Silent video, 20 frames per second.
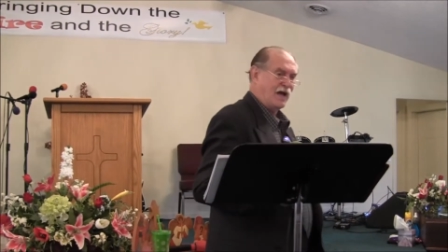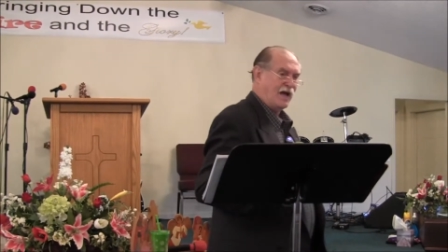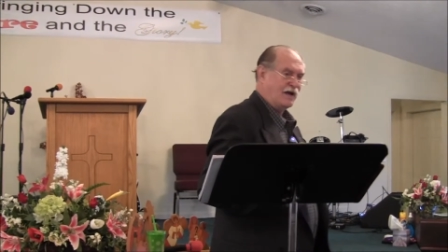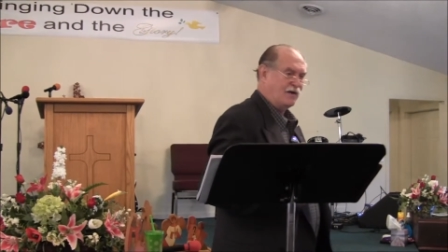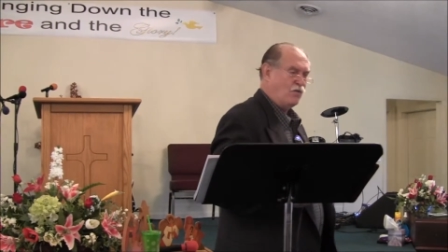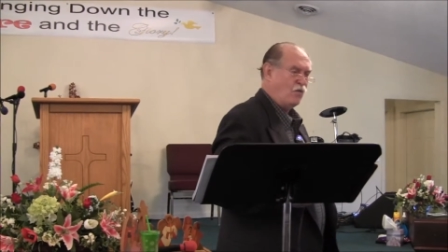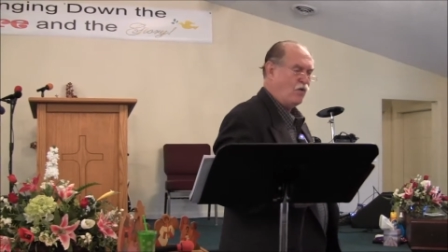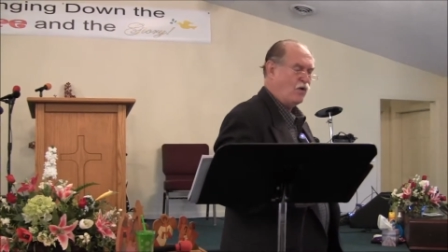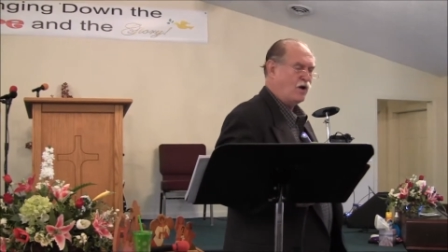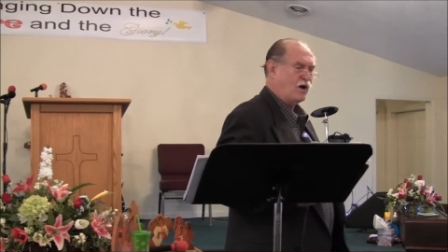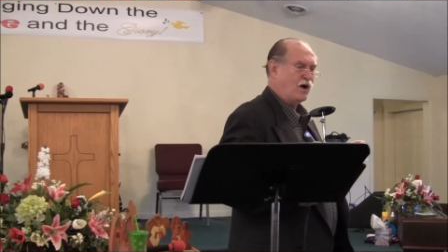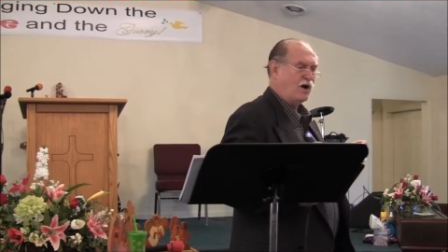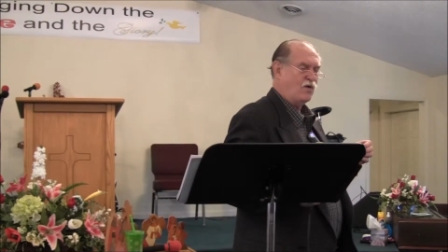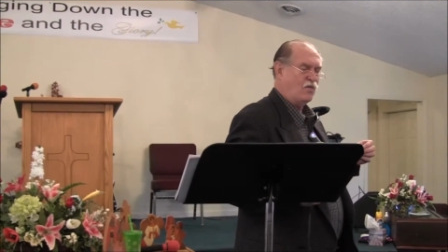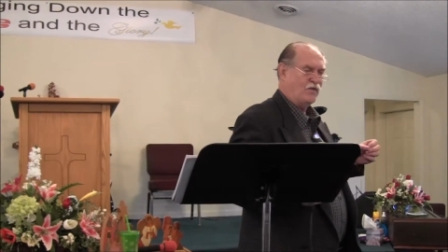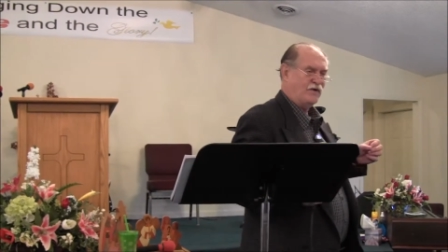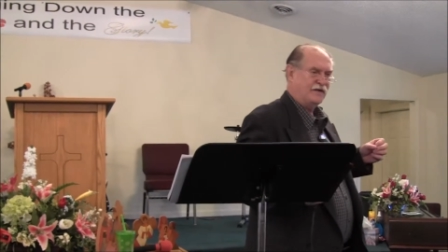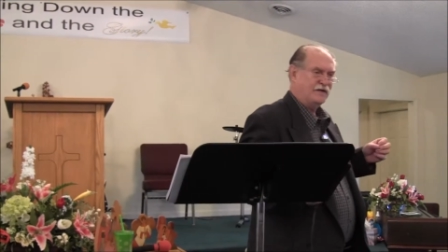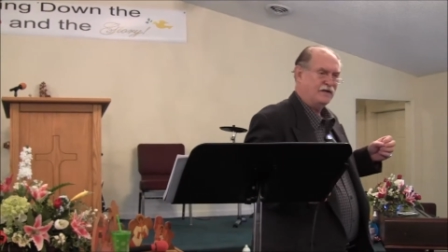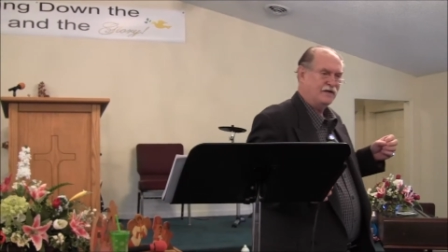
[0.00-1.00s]
And what are
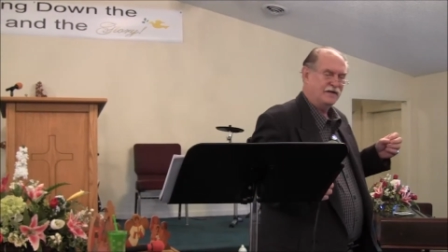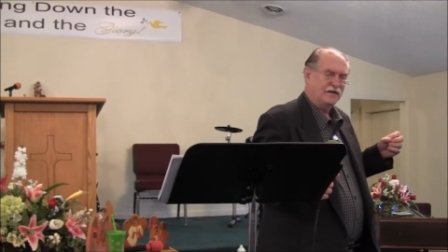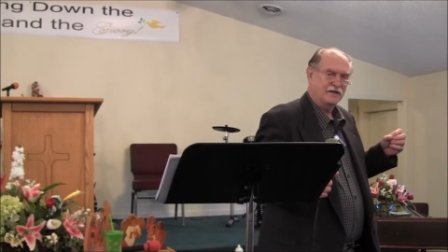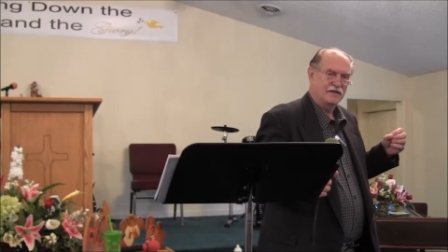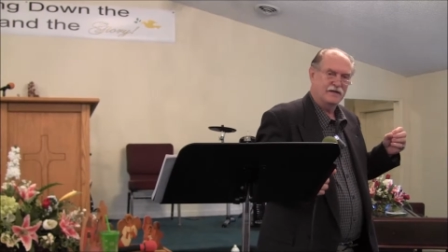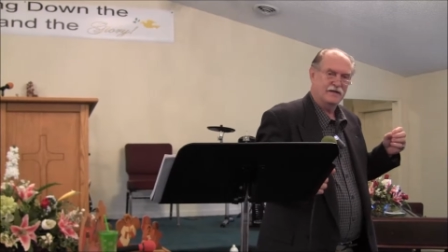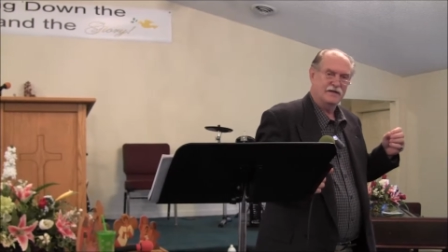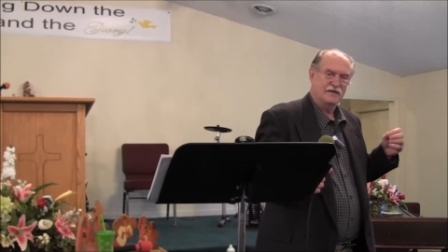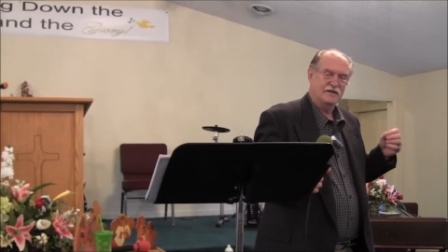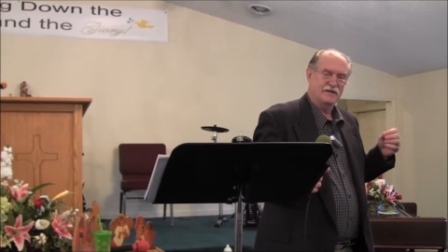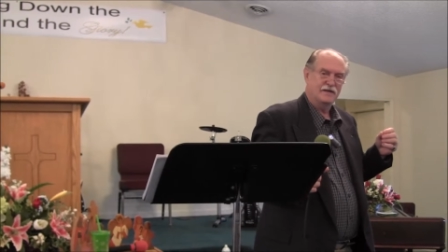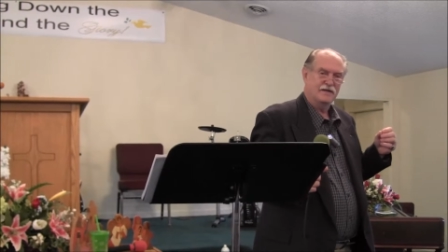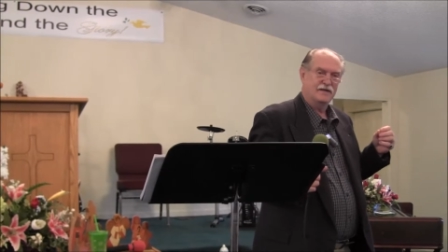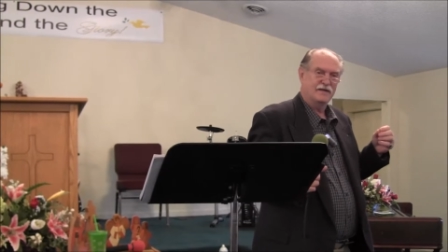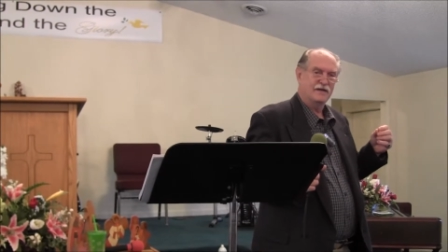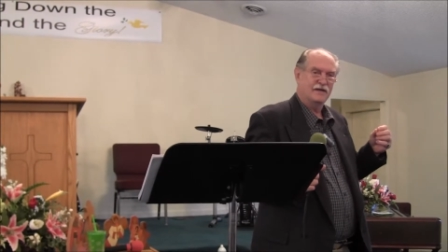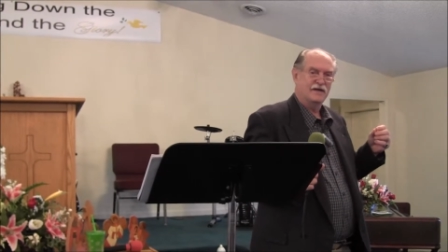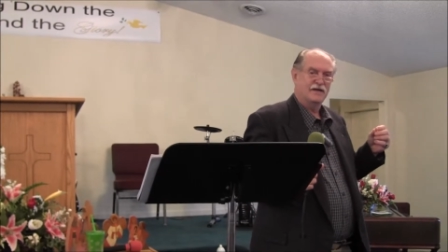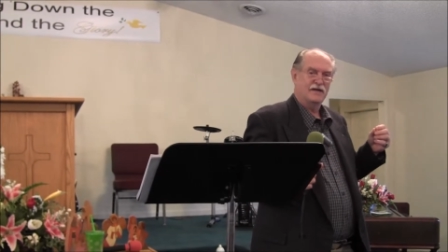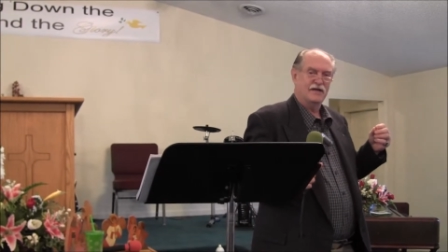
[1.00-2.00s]
we
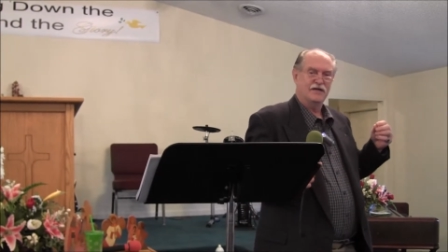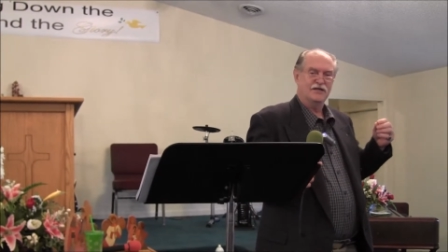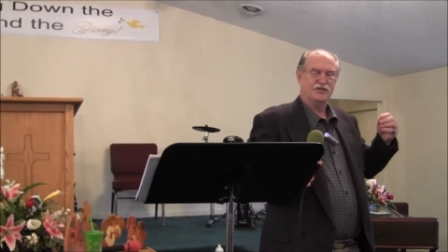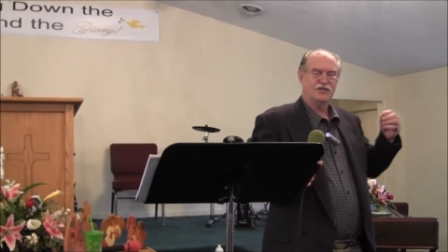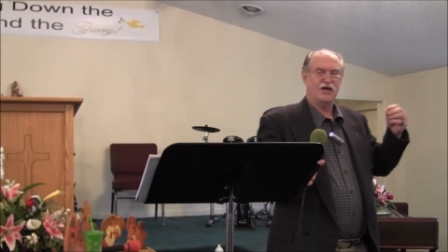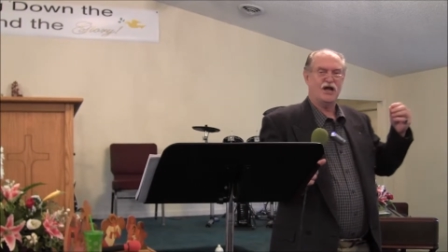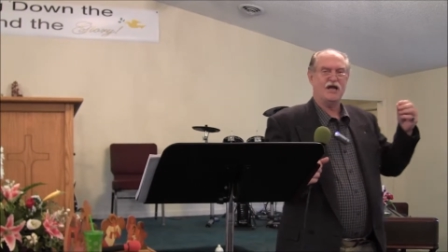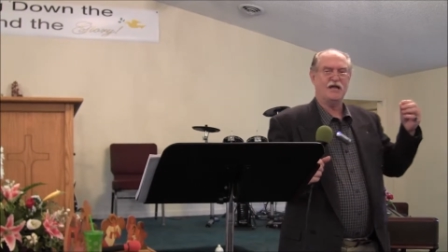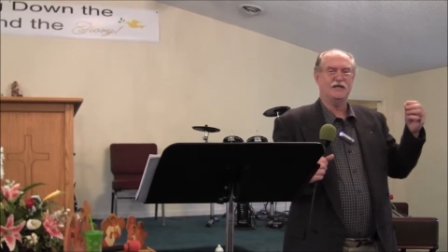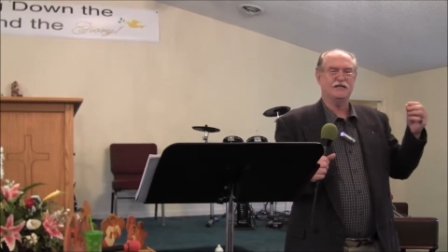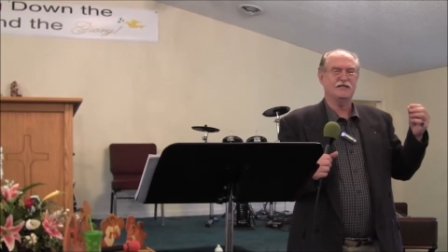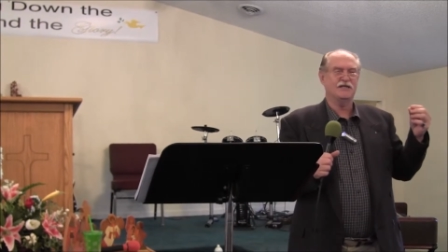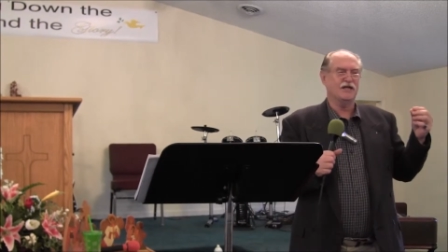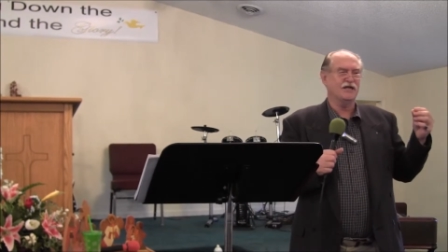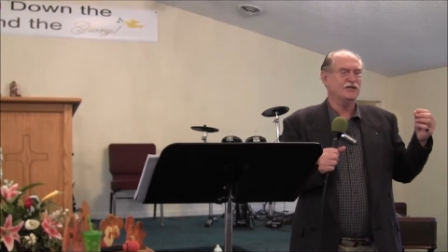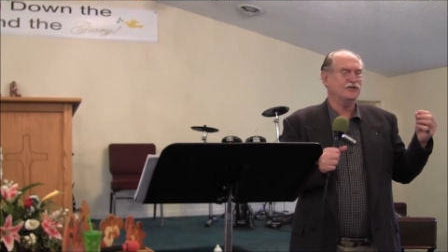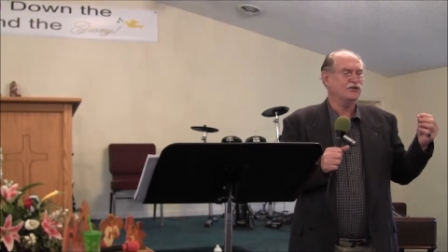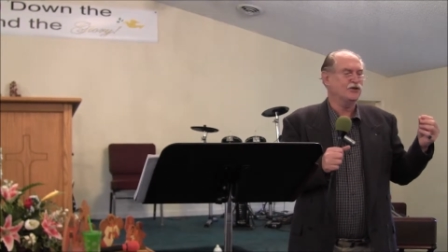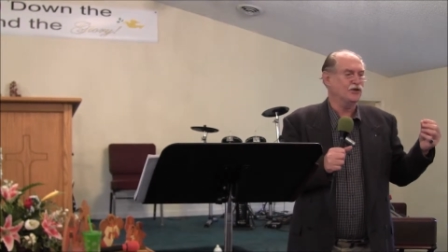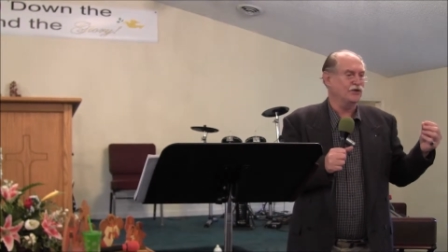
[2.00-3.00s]
changed
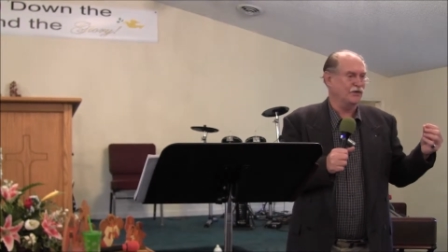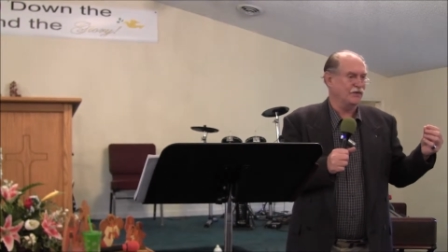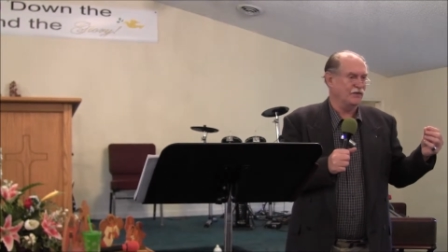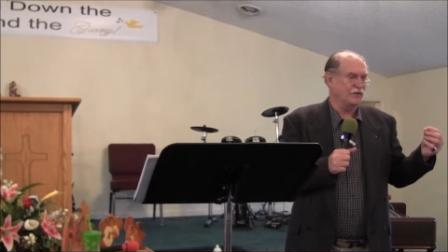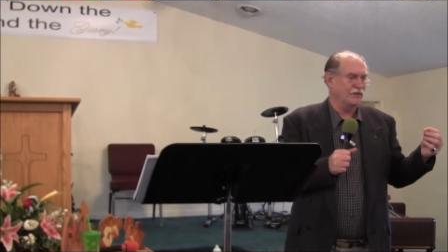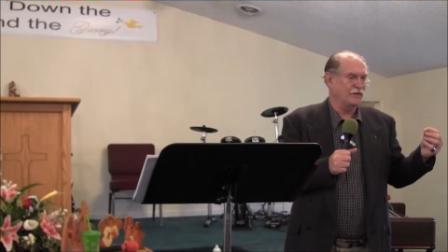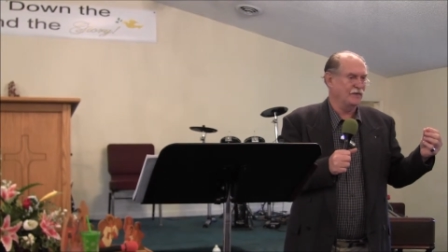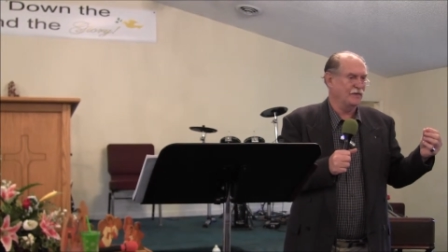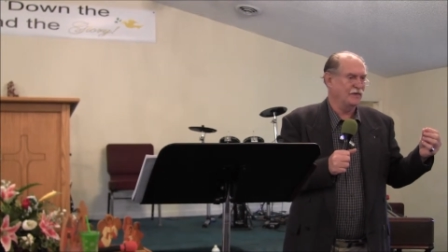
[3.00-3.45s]
into?